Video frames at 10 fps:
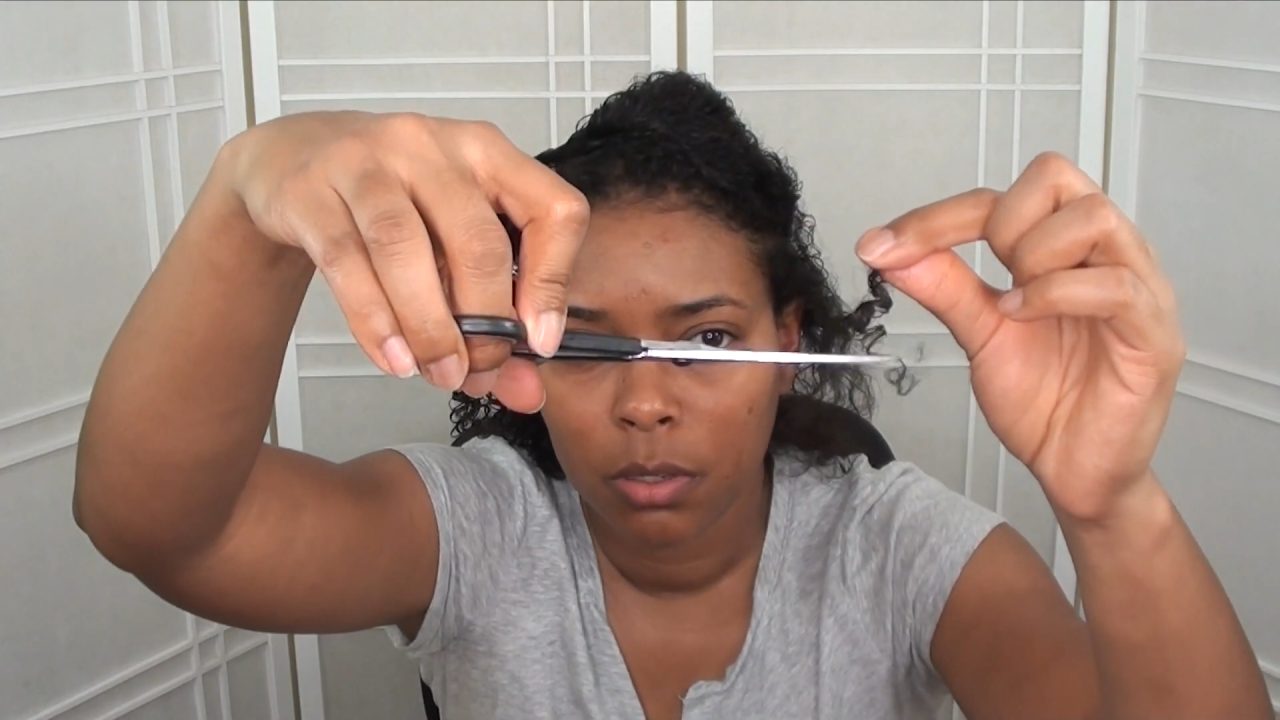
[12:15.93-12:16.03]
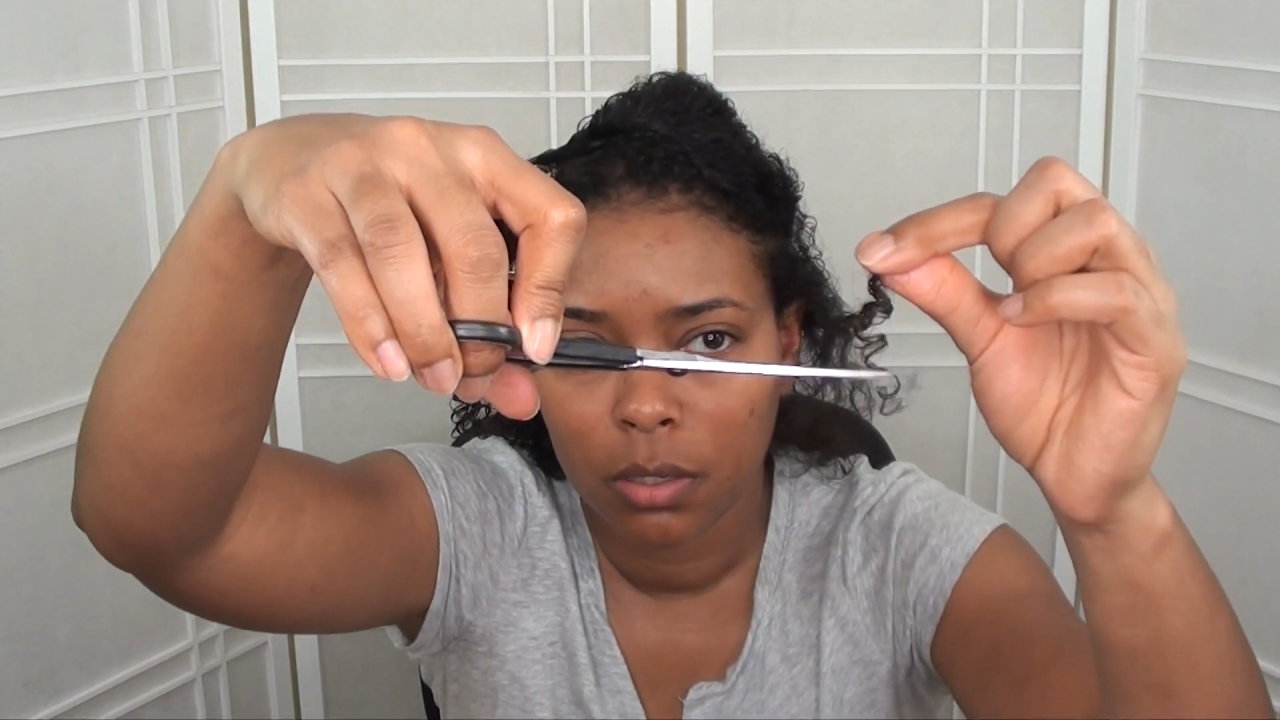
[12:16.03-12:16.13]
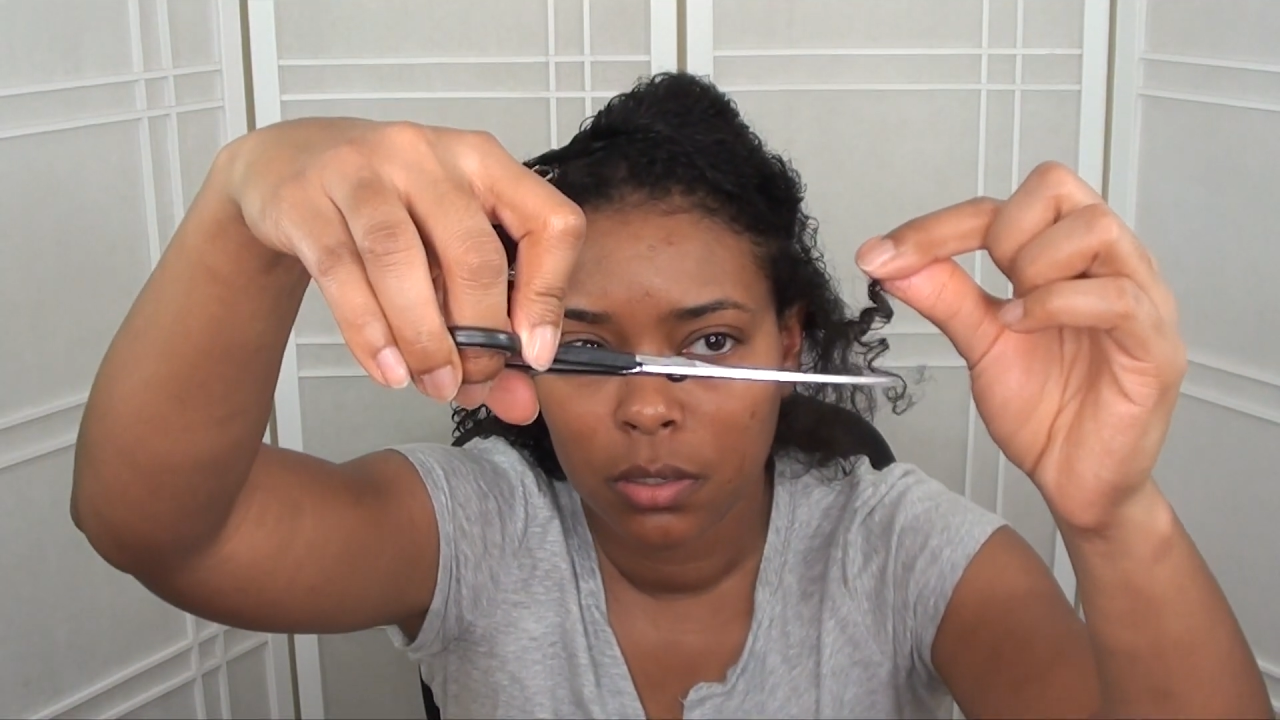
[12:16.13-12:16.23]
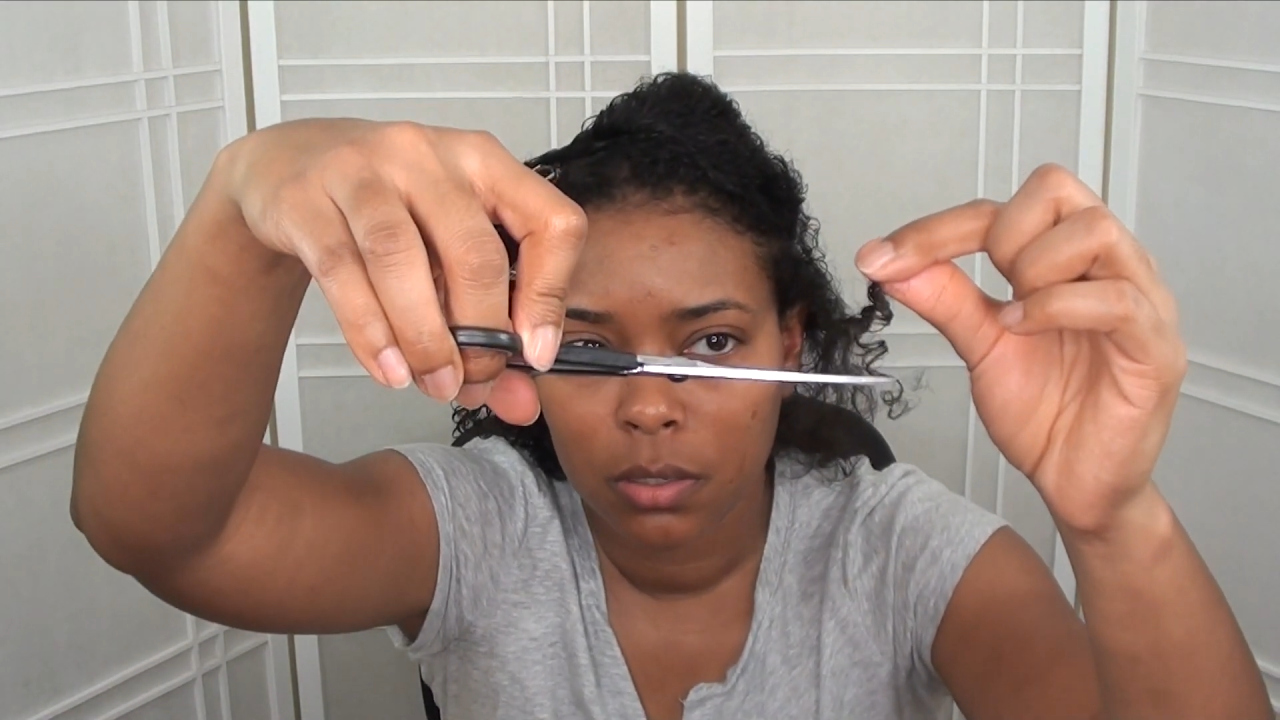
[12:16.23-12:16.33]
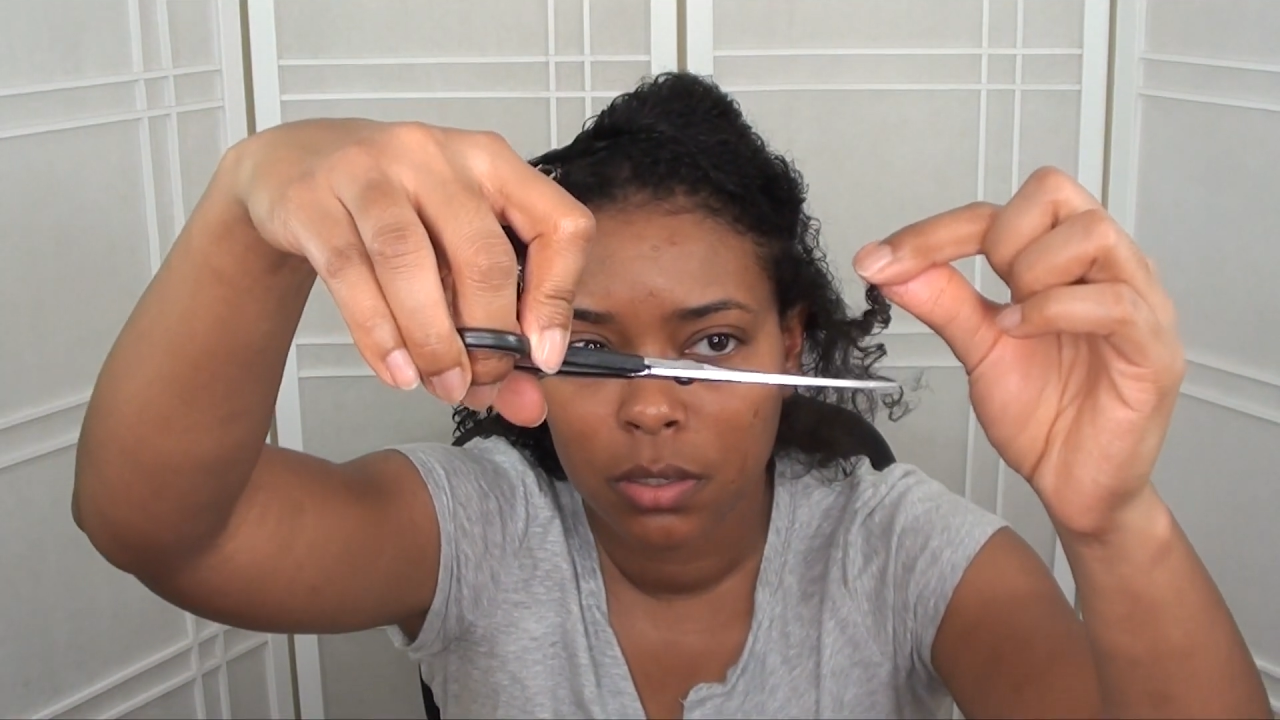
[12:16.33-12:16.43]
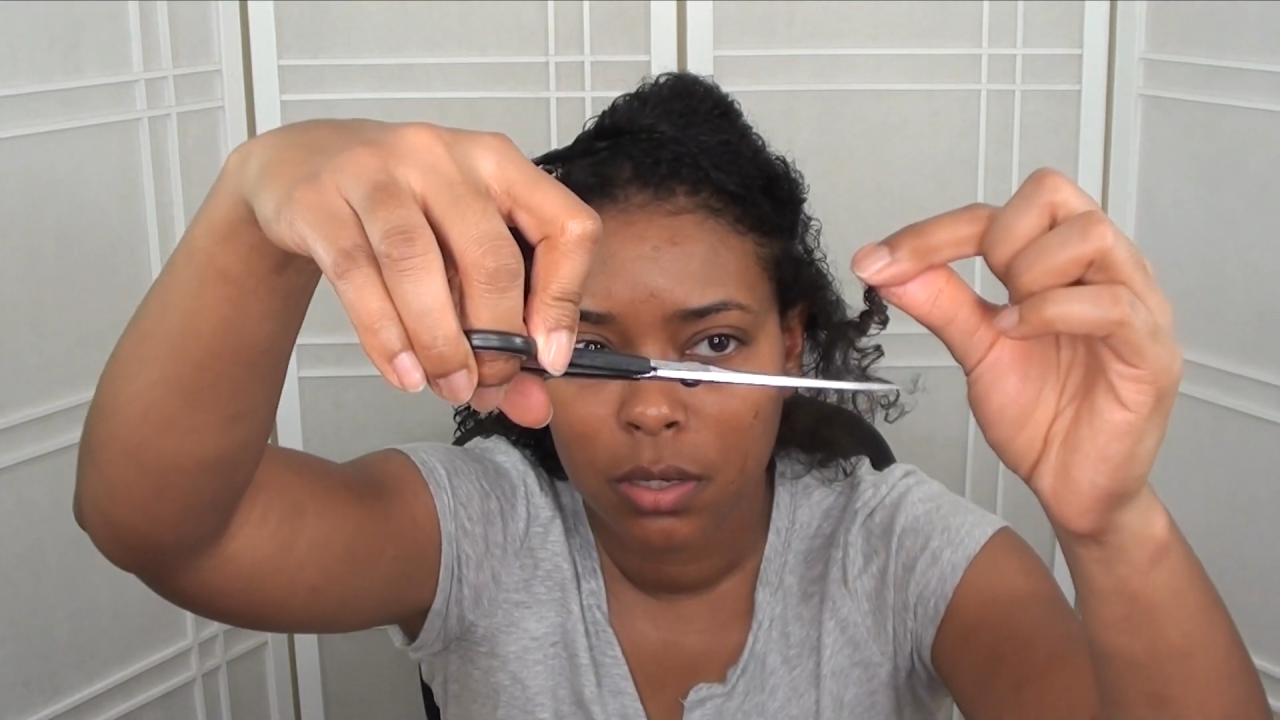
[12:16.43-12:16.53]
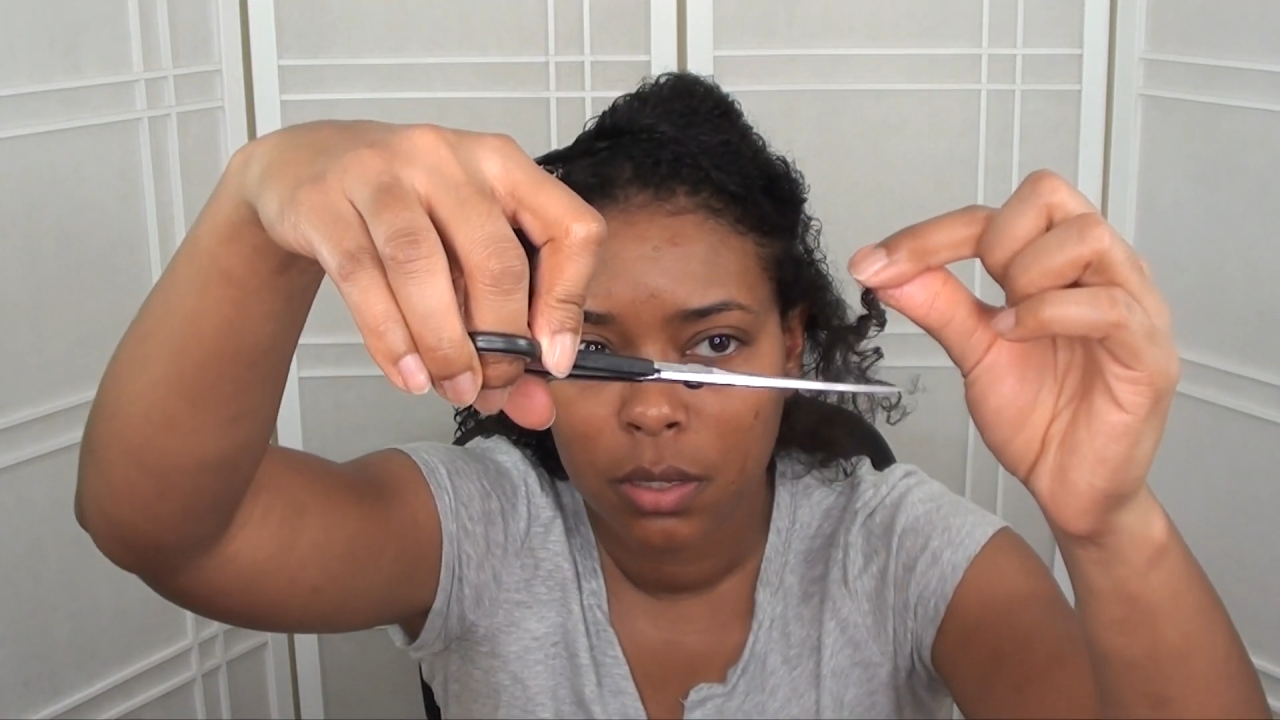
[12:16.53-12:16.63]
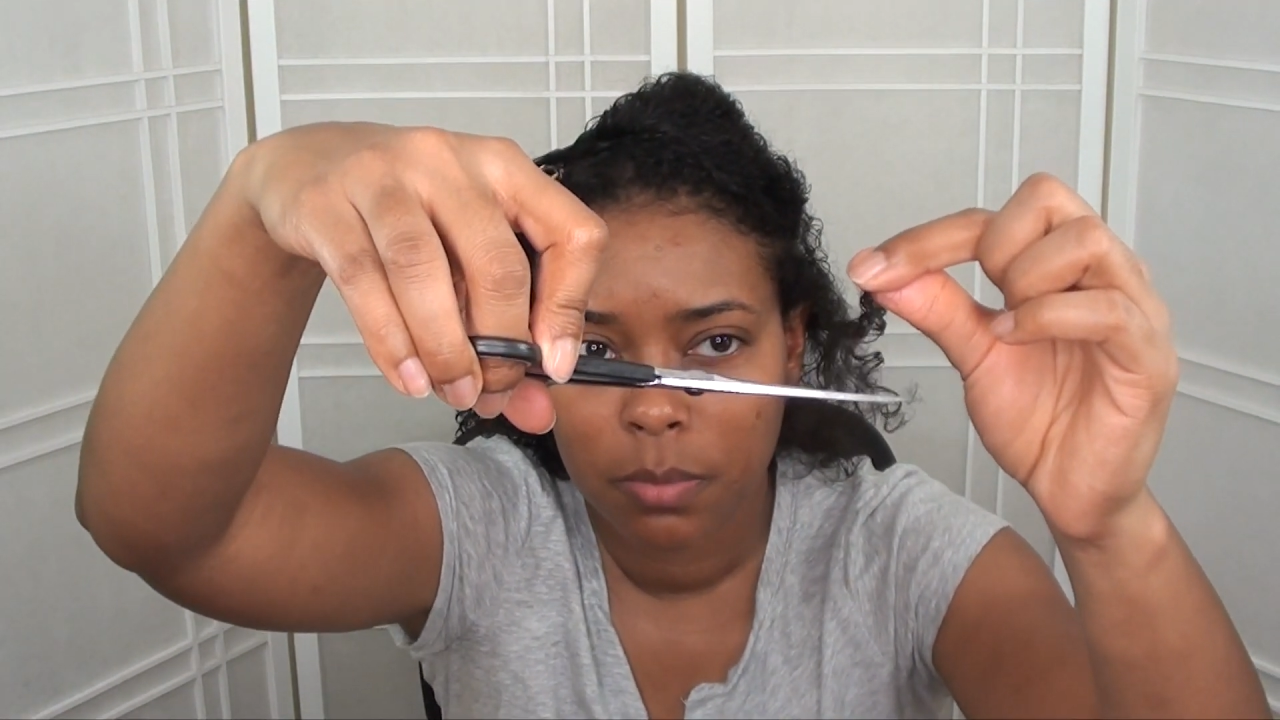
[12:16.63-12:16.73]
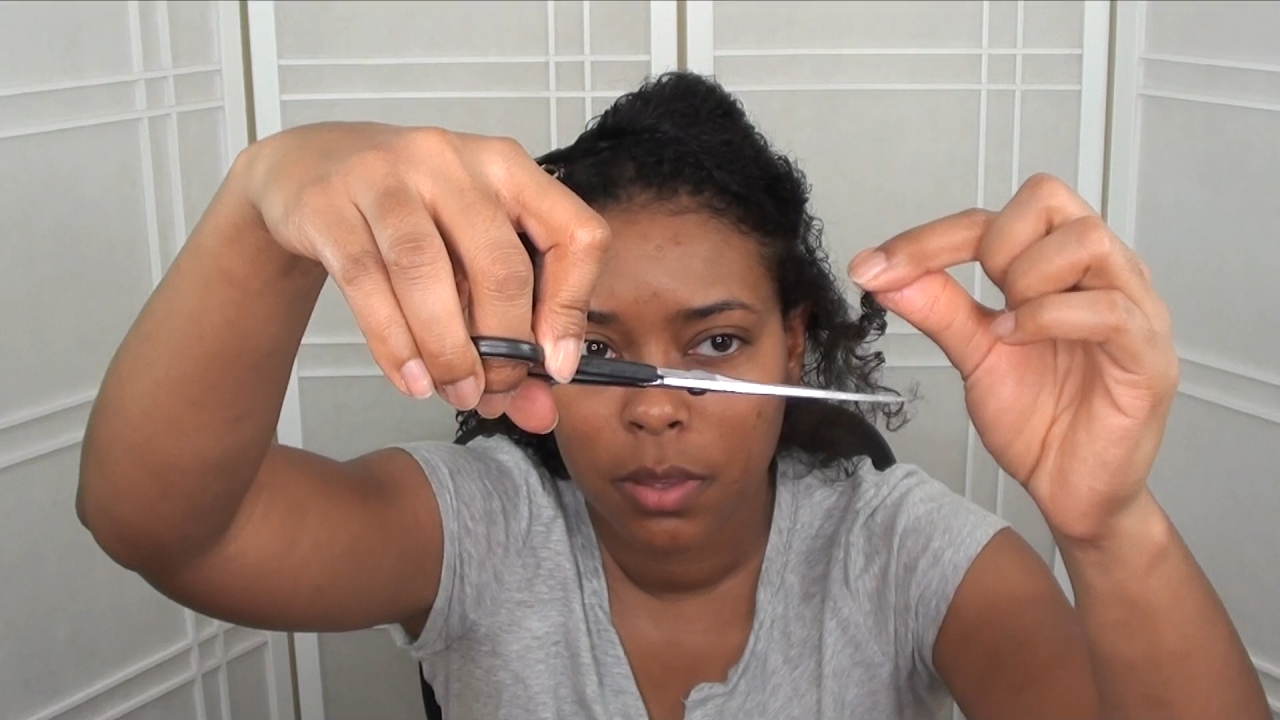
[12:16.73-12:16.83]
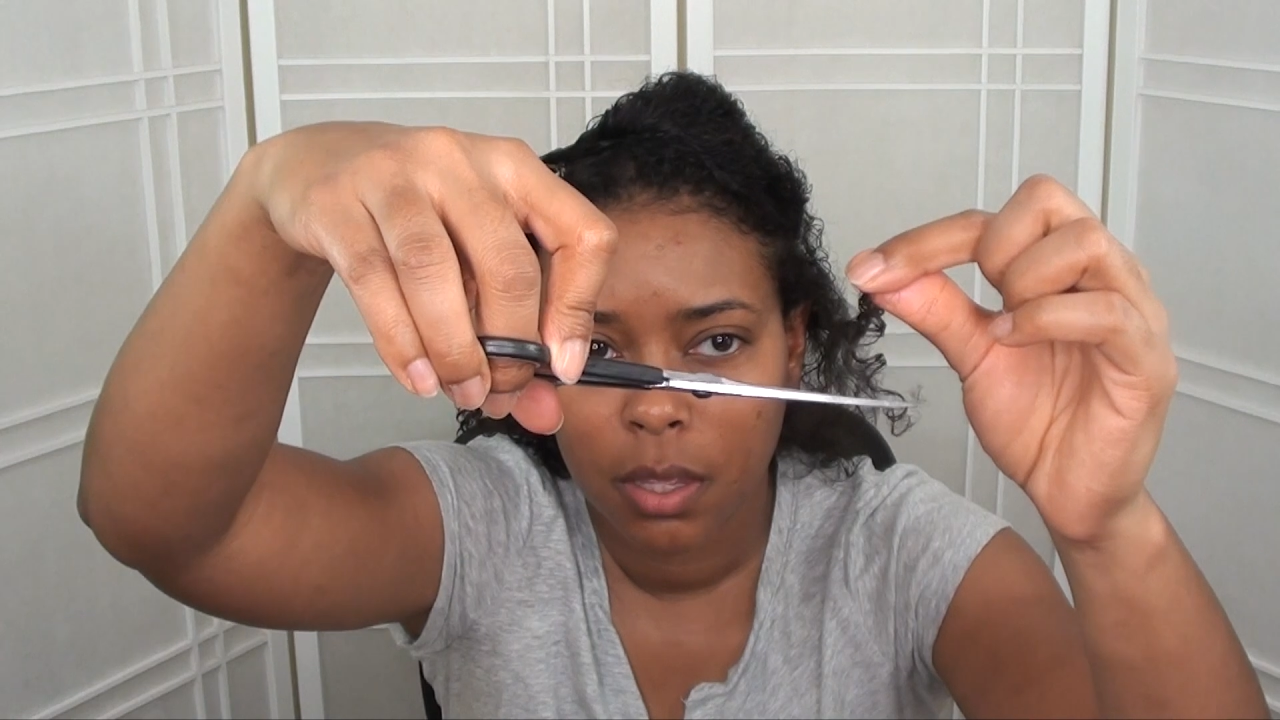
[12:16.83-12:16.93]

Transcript: I'm gonna snip